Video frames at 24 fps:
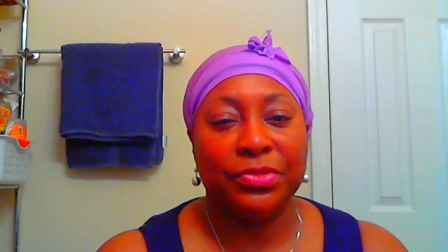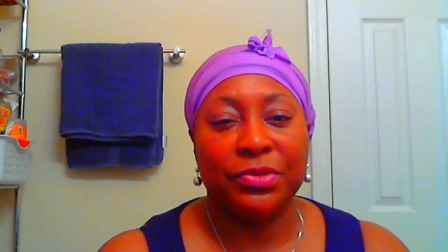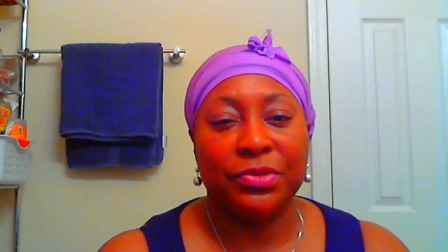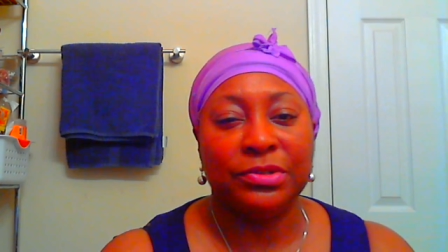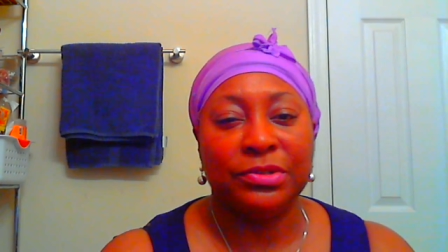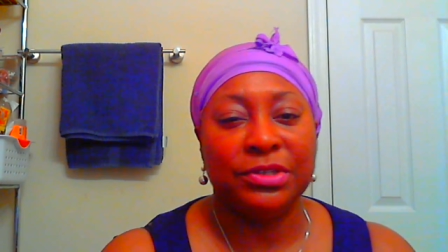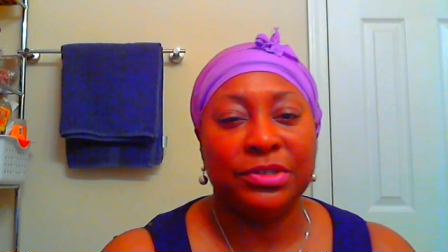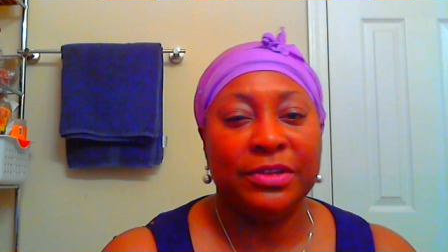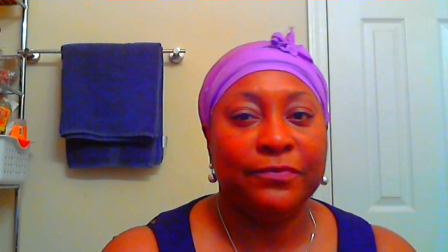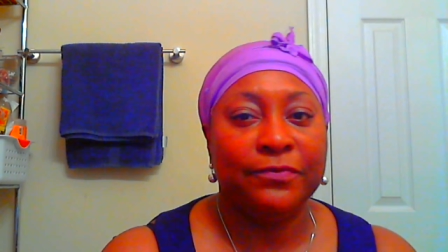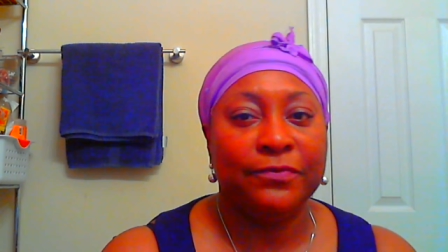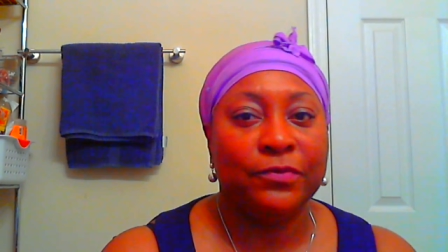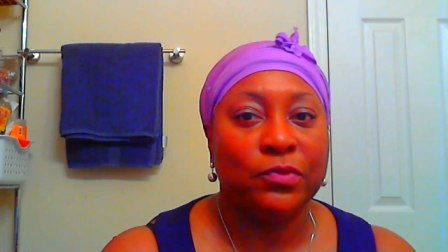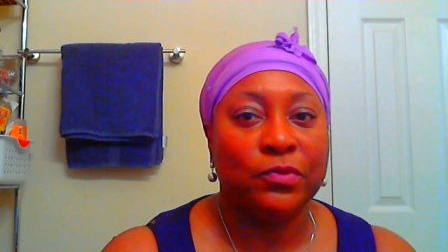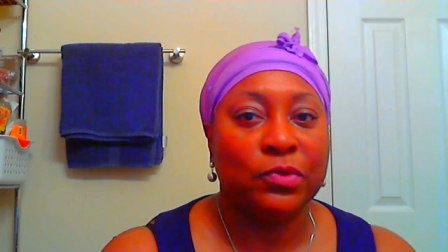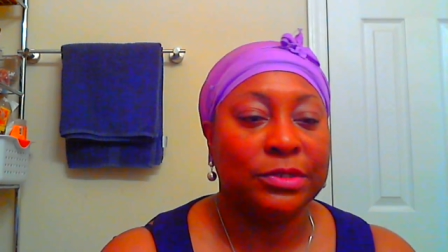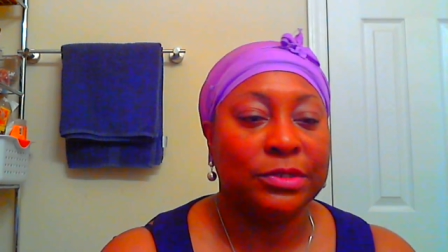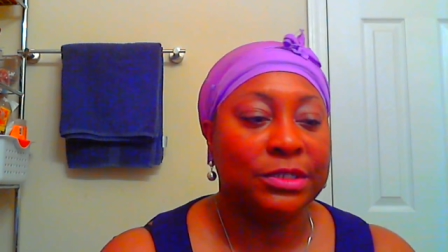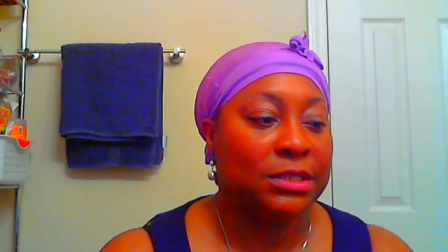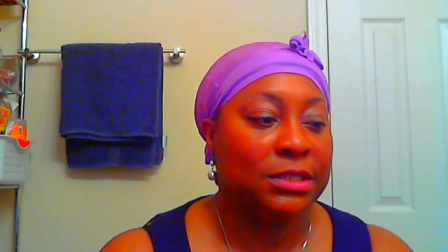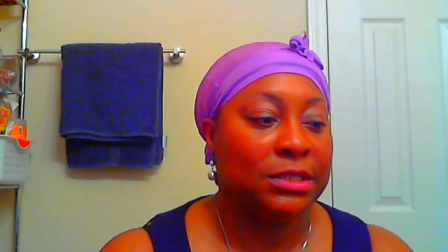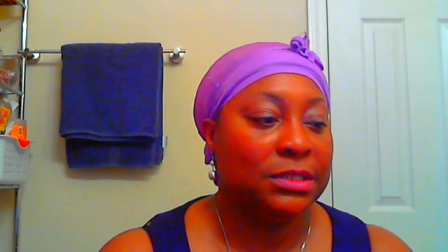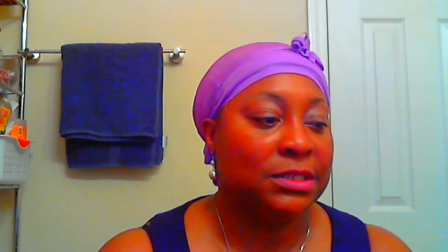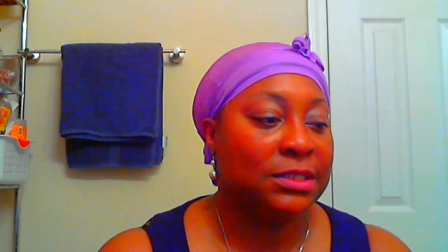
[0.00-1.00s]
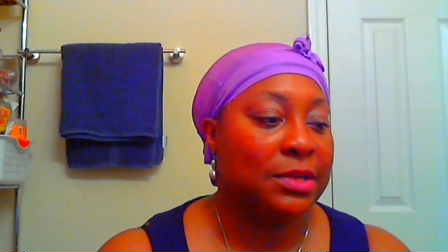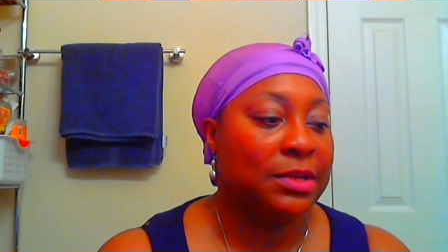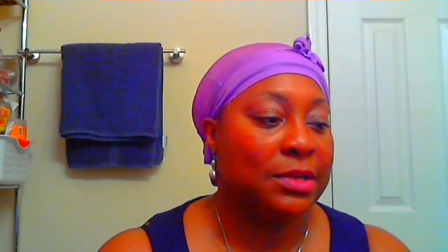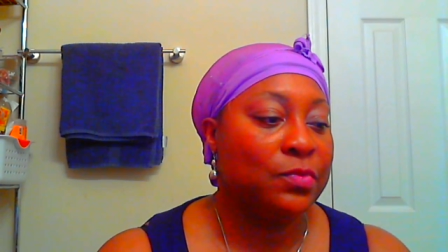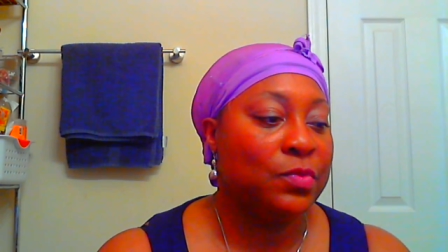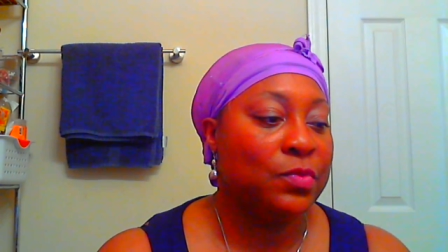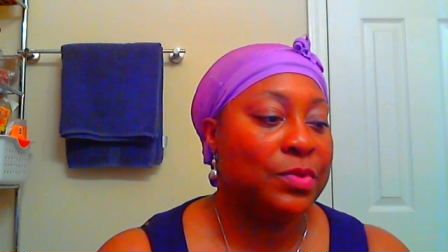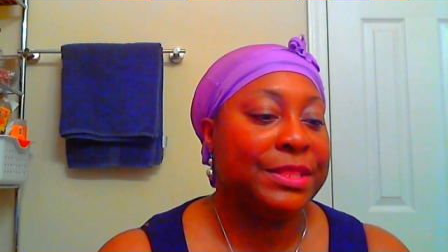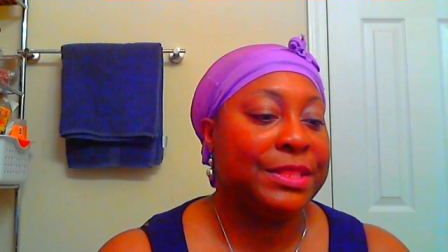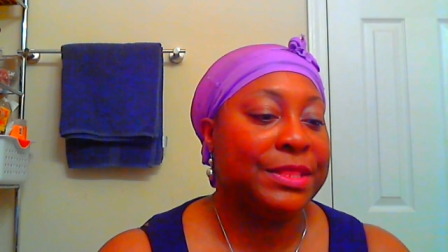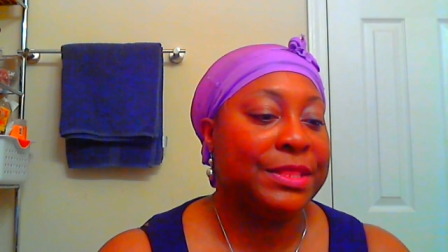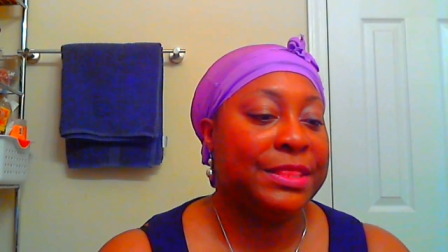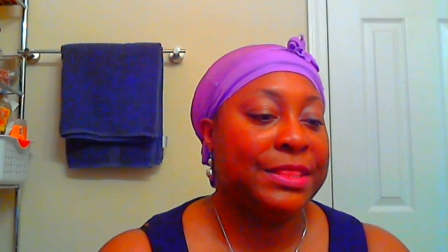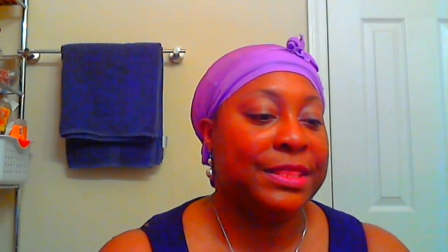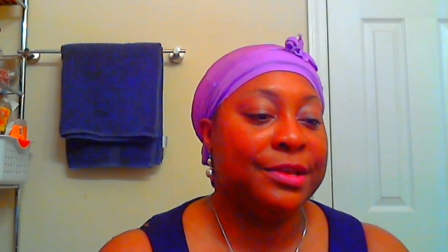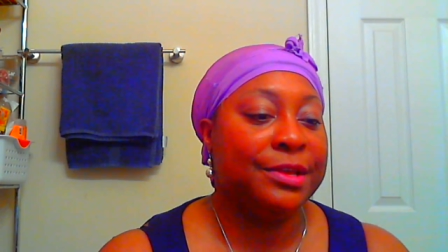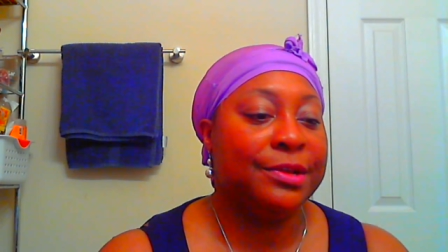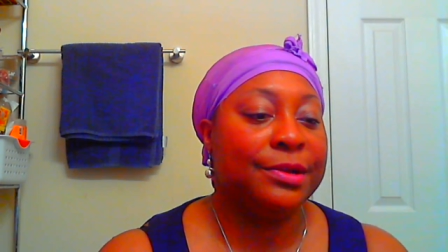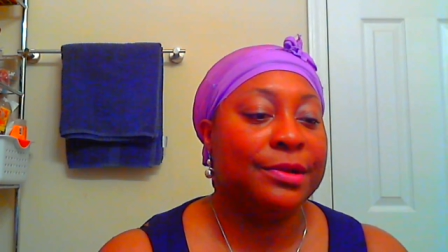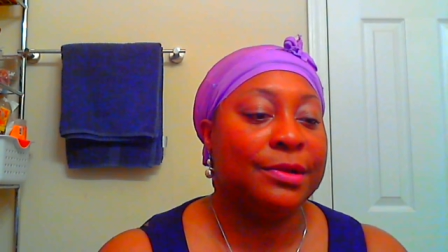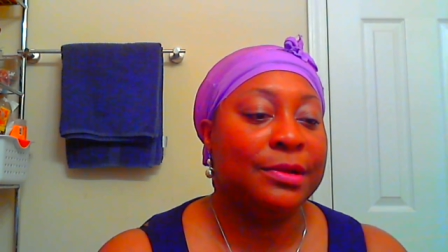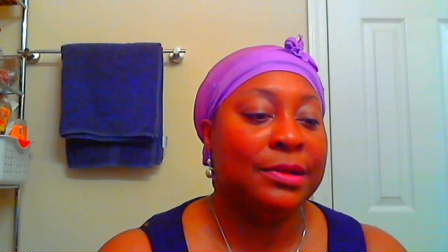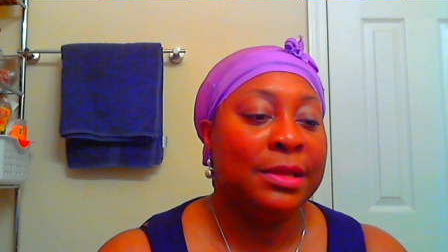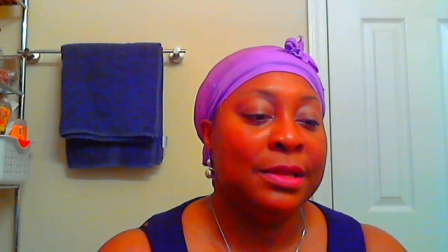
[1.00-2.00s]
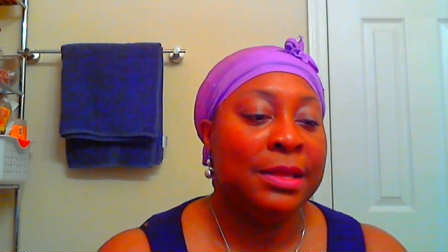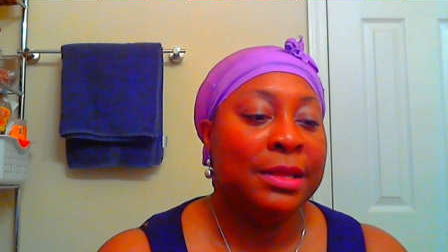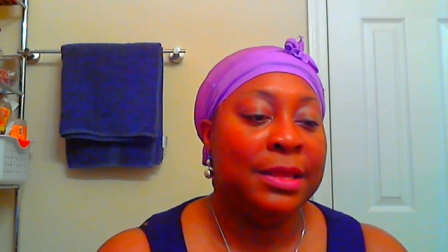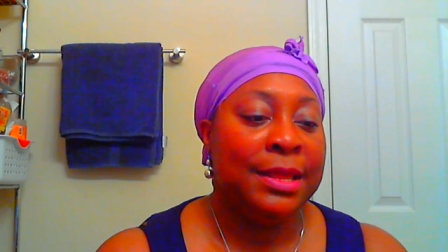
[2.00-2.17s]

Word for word: 13th, 14th, somewhere in there,